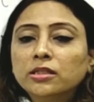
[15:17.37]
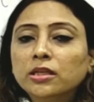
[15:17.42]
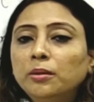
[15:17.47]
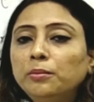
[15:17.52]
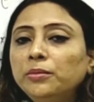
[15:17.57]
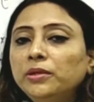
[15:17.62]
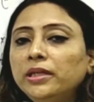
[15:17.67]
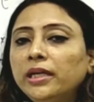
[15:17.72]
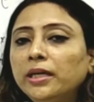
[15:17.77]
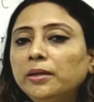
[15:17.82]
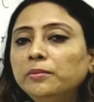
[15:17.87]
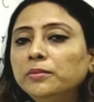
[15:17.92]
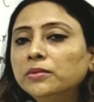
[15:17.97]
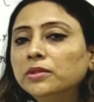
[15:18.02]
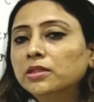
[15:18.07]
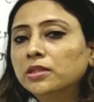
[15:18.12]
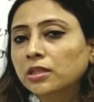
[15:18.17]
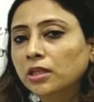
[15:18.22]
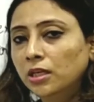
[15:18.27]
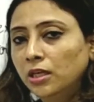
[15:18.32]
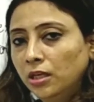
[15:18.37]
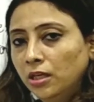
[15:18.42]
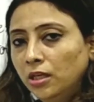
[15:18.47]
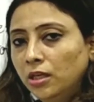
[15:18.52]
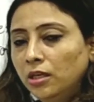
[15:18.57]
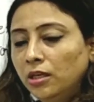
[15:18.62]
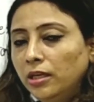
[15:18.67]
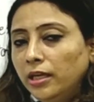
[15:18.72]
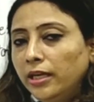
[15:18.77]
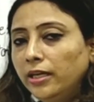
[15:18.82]
Sometimes,
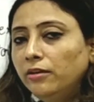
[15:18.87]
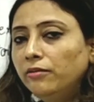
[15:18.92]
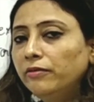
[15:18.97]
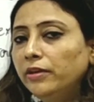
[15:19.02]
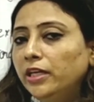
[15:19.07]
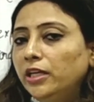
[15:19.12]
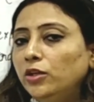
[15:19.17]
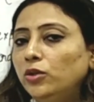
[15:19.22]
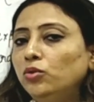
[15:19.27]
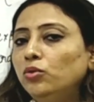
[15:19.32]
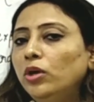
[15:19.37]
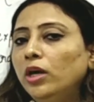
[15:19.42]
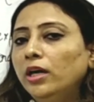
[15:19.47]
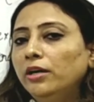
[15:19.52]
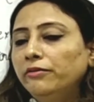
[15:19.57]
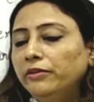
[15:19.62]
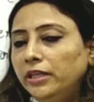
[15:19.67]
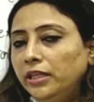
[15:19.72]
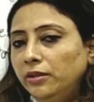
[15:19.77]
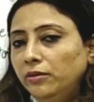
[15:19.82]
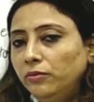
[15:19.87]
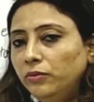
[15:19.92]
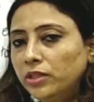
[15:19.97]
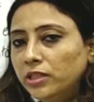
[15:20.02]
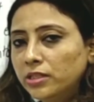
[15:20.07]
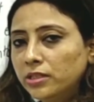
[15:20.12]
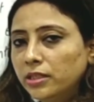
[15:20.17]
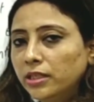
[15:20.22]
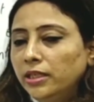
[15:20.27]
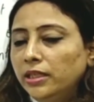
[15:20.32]
like when you have
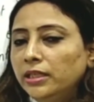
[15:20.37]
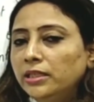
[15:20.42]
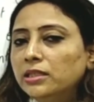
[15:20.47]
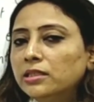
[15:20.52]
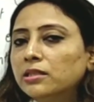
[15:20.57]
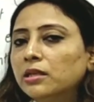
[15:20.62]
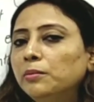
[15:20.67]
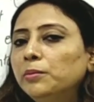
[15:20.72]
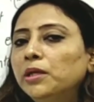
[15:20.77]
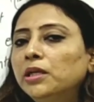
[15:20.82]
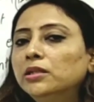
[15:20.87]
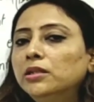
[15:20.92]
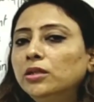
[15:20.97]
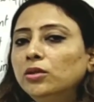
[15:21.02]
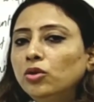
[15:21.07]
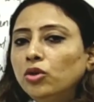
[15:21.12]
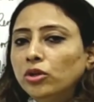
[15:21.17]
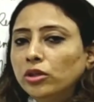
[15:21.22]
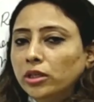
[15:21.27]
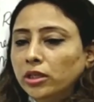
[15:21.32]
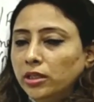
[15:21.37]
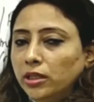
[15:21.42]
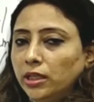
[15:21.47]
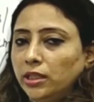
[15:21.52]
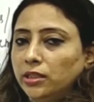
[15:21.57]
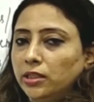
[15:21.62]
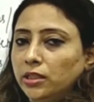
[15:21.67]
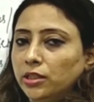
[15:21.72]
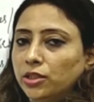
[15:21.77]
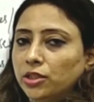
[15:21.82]
invested in some other
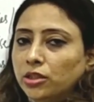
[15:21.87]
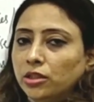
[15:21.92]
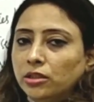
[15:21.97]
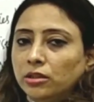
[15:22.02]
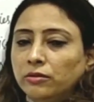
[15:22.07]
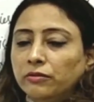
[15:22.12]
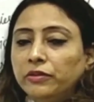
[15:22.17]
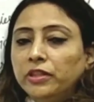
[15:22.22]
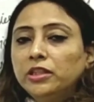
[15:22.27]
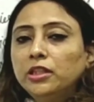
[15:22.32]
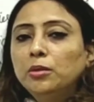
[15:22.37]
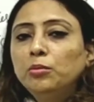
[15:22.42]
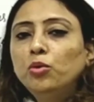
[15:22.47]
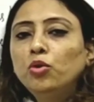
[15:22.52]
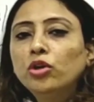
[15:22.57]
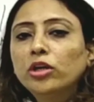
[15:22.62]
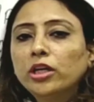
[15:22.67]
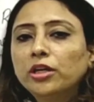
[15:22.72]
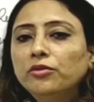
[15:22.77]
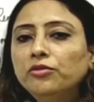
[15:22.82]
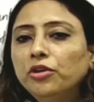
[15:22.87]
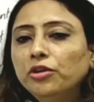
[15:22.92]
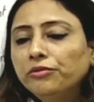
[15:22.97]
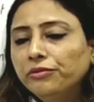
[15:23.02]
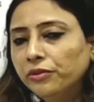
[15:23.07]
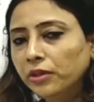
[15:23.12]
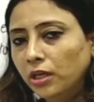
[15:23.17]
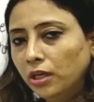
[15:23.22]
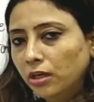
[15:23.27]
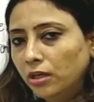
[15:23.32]
organization with a motive
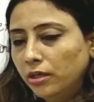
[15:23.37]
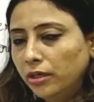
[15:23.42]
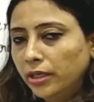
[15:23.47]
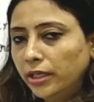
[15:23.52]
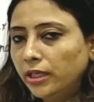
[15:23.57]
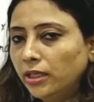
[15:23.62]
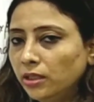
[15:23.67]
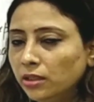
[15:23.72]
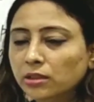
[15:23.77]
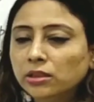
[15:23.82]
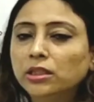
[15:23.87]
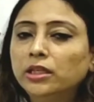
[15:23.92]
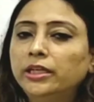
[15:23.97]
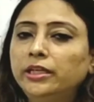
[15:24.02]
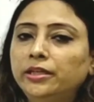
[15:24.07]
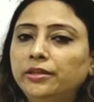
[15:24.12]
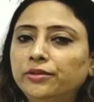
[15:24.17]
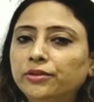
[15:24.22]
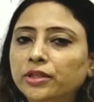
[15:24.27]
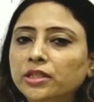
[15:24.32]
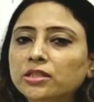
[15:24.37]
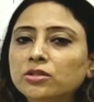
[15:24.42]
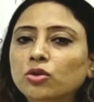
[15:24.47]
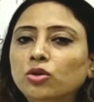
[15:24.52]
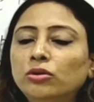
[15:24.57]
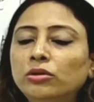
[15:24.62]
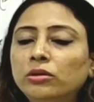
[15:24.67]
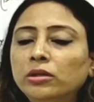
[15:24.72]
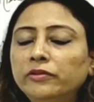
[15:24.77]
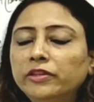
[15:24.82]
of earning the interest
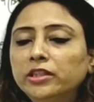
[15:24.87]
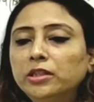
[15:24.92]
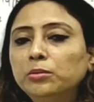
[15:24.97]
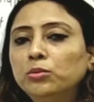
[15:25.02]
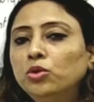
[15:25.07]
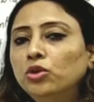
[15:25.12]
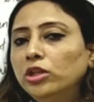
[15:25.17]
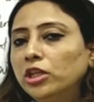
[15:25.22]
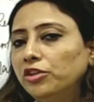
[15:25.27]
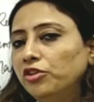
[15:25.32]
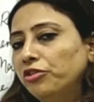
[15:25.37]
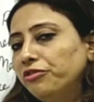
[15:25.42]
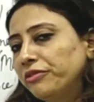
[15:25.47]
or with a motive